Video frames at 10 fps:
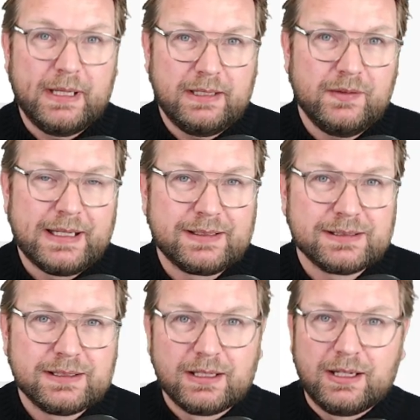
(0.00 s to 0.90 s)

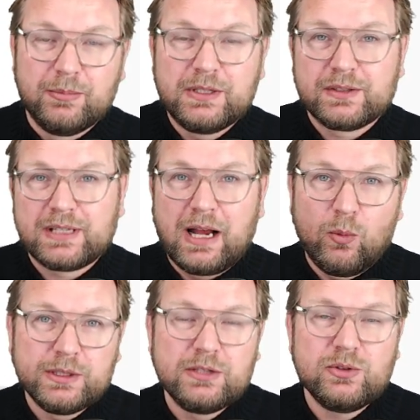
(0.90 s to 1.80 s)
Paldesk because I
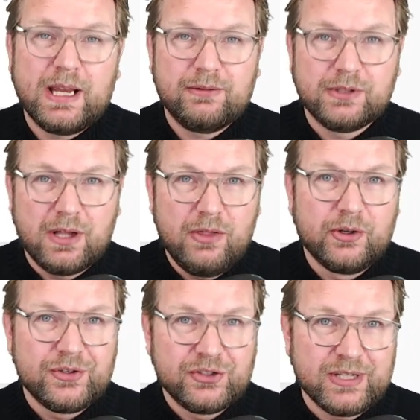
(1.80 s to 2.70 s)
wanted to have
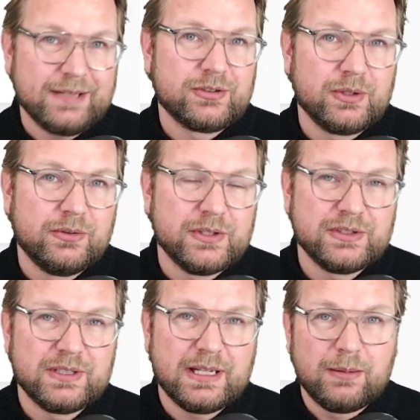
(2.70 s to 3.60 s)
another chat
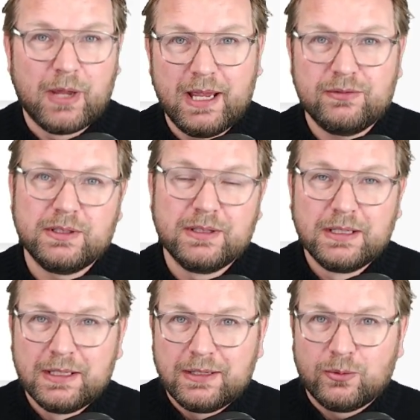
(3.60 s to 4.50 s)
service that I'm having
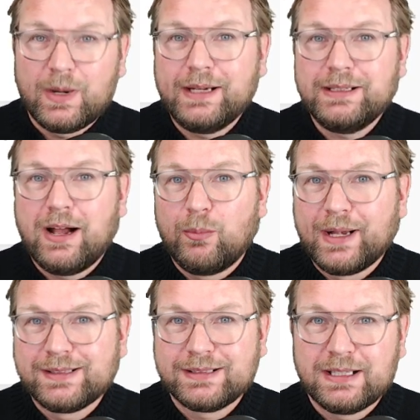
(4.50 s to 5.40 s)
right now
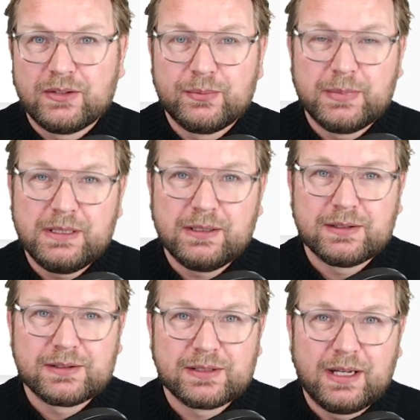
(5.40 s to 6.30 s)
myself,
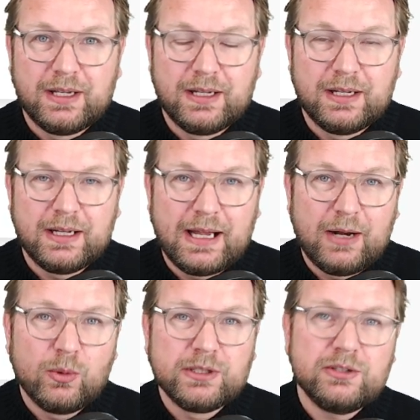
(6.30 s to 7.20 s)
because I
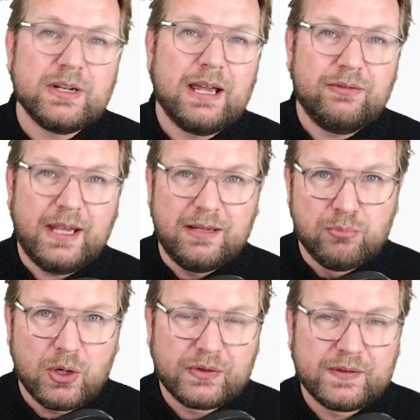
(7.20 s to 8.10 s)
wanted to have a
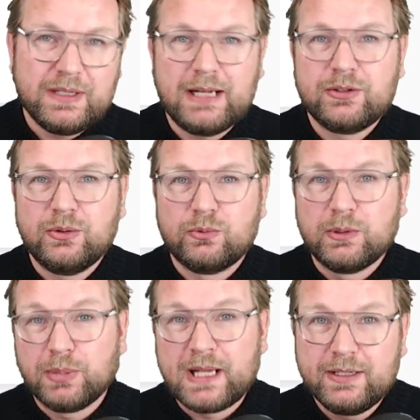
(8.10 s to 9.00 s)
bot that could
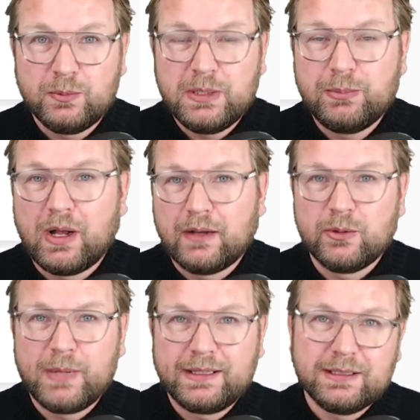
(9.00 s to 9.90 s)
reply to people
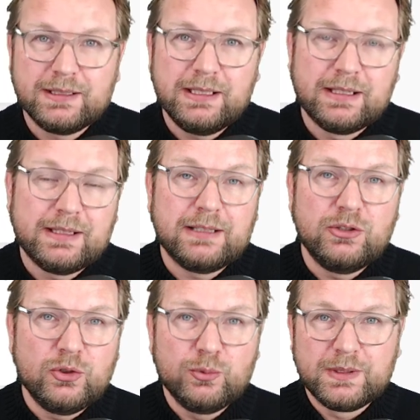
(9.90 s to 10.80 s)
automatically and then a
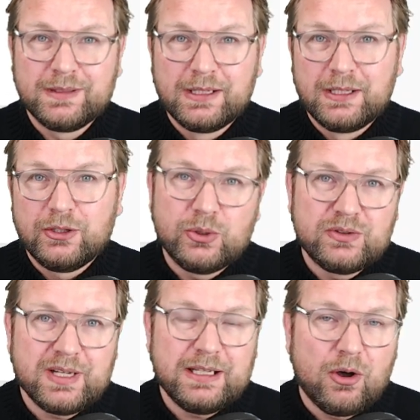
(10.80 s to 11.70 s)
human
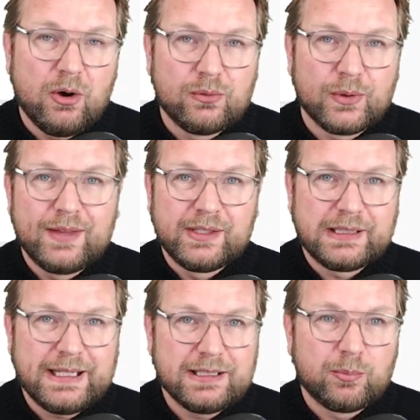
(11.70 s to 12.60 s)
could take over at a
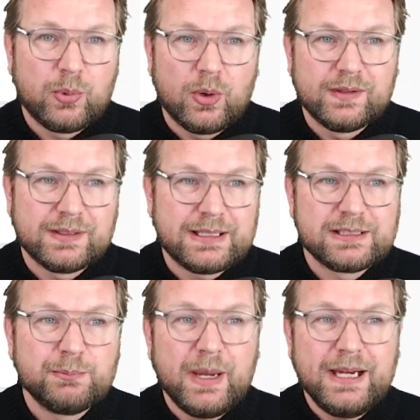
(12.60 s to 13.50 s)
later point. And
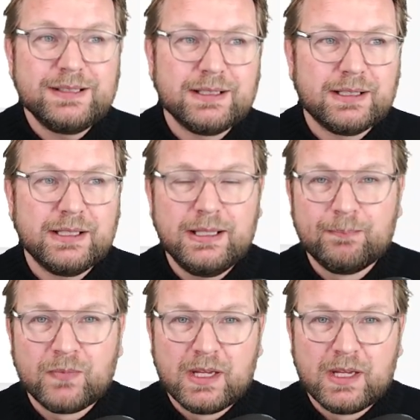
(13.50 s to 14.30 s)
that's basically